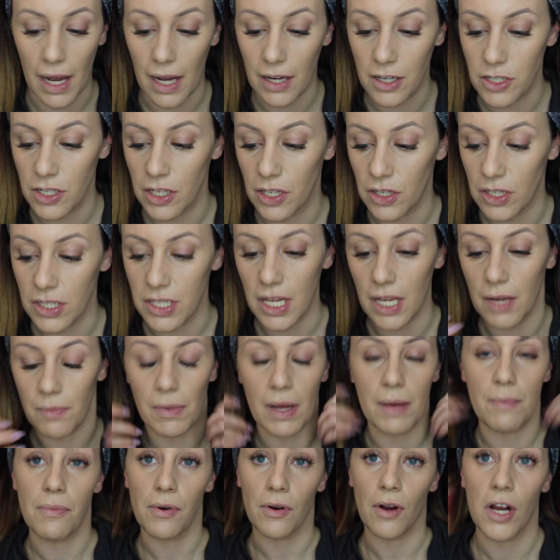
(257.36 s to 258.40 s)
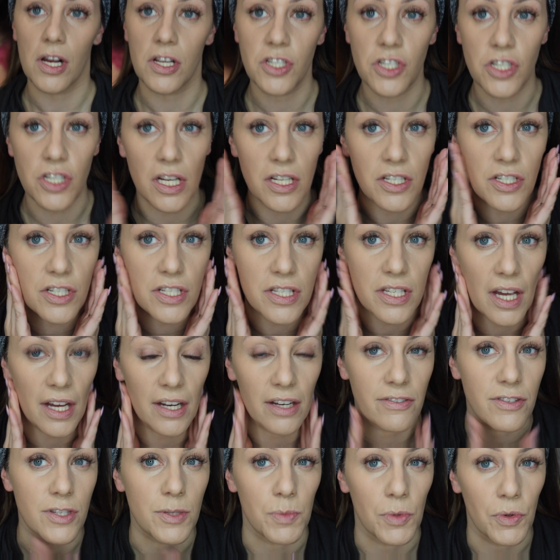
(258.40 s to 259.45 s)
I'm actually gonna take my brush and just
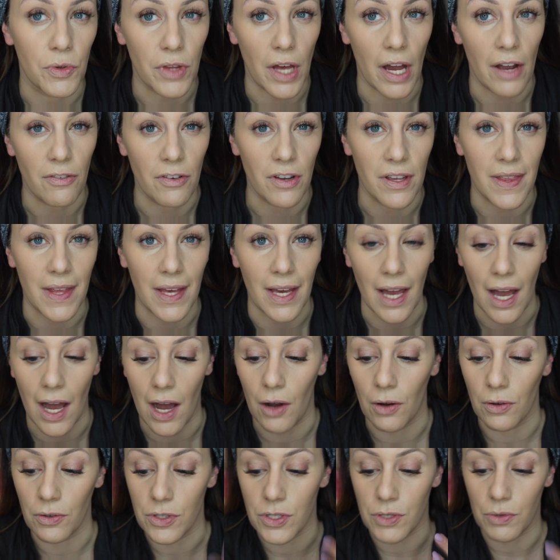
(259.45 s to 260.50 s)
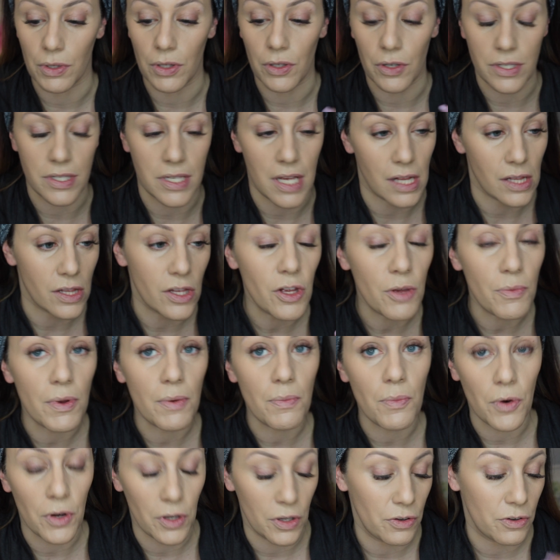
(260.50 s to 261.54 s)
kind of smooth everything out so it looks a little
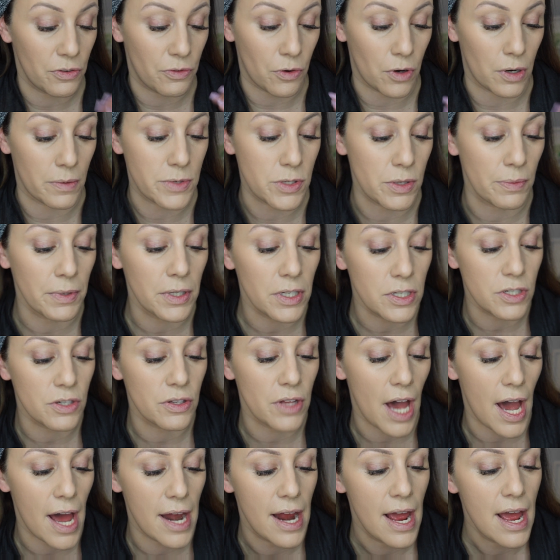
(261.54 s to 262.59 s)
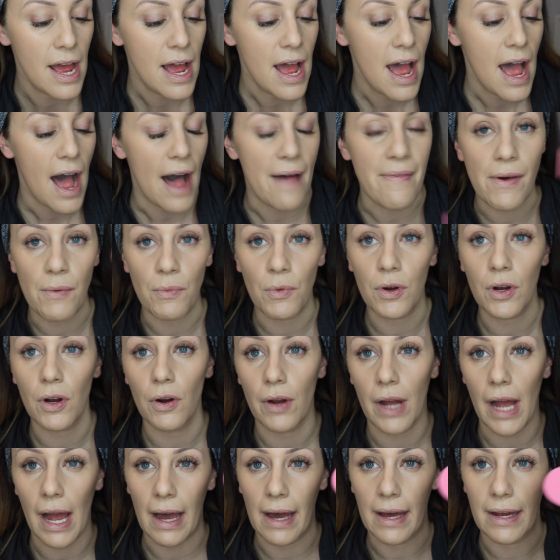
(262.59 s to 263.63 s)
bit more uniform. So I'm gonna do that, and then we'll go
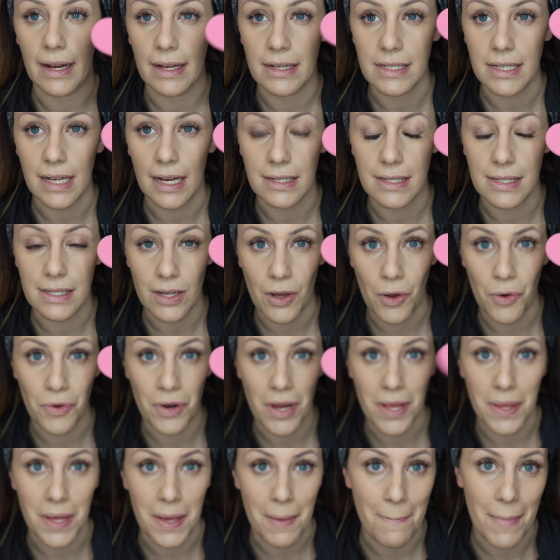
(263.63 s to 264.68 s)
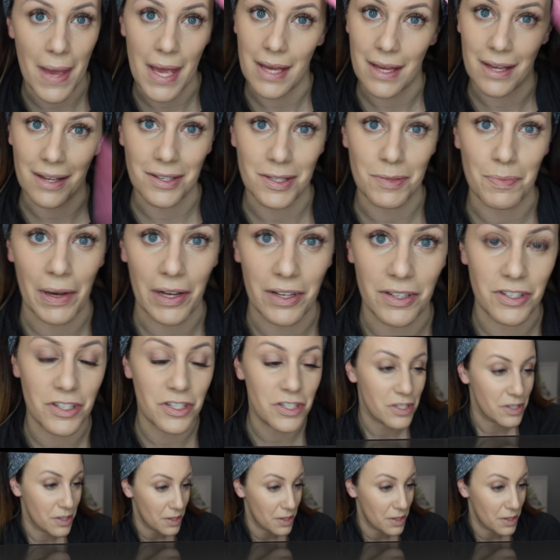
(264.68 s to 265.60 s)
ahead and test out the baking sponge.